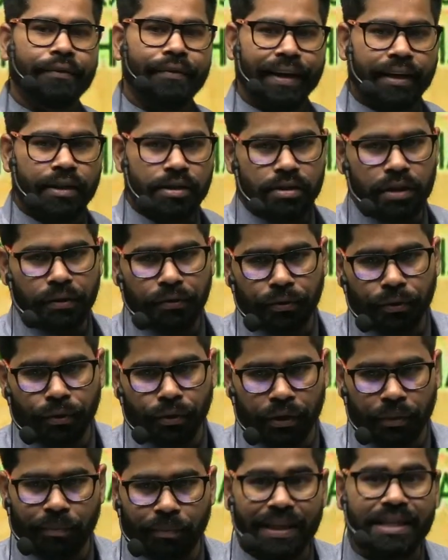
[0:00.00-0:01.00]
us the
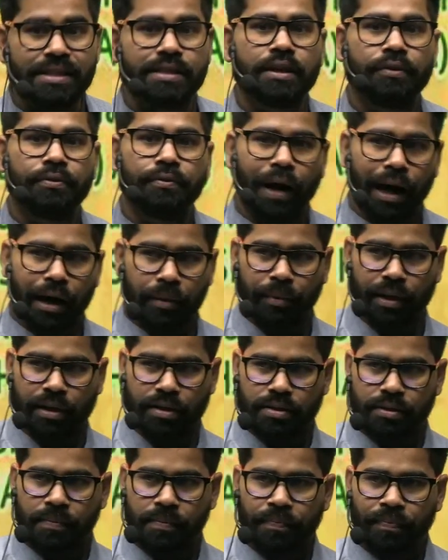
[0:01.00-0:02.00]
food, means the
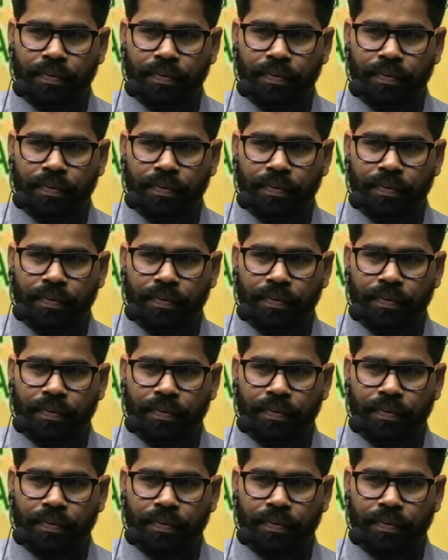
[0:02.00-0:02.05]
farmers.